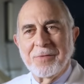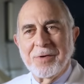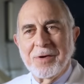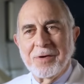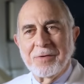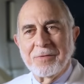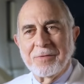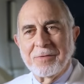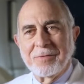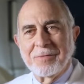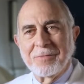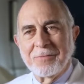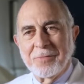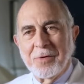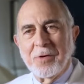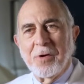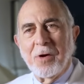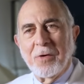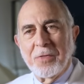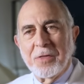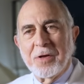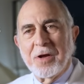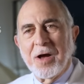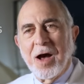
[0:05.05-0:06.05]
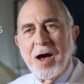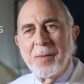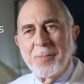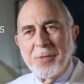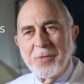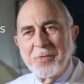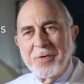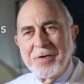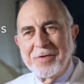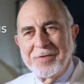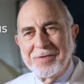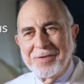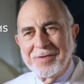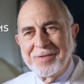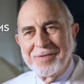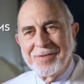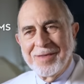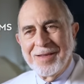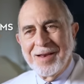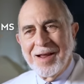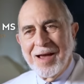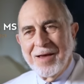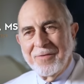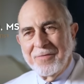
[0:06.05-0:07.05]
what are, what are the common
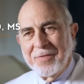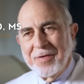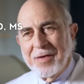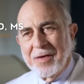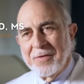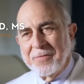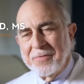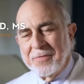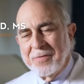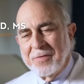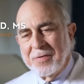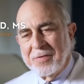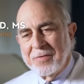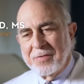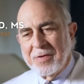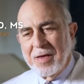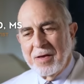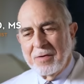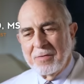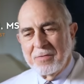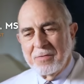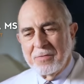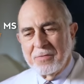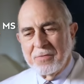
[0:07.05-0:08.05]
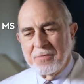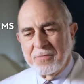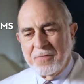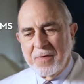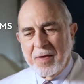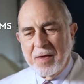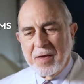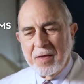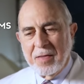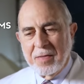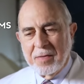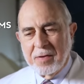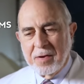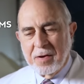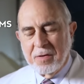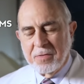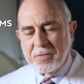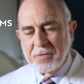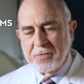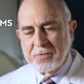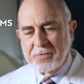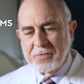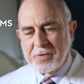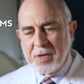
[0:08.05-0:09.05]
reasons that I V F cycles fail at
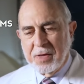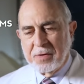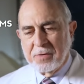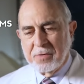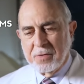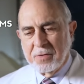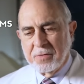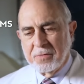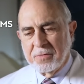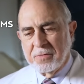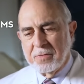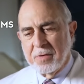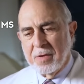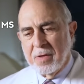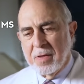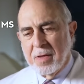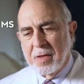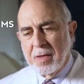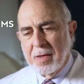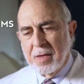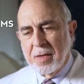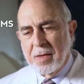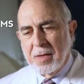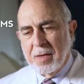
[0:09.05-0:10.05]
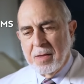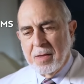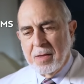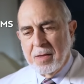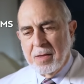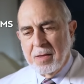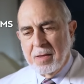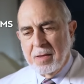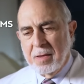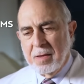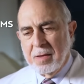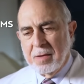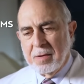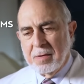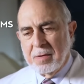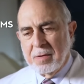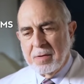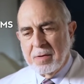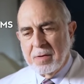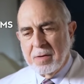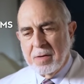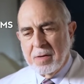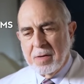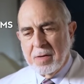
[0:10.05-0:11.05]
other centers?
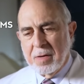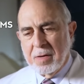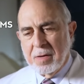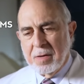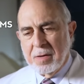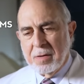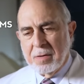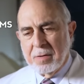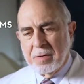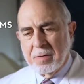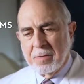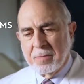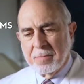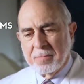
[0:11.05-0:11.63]
And uh,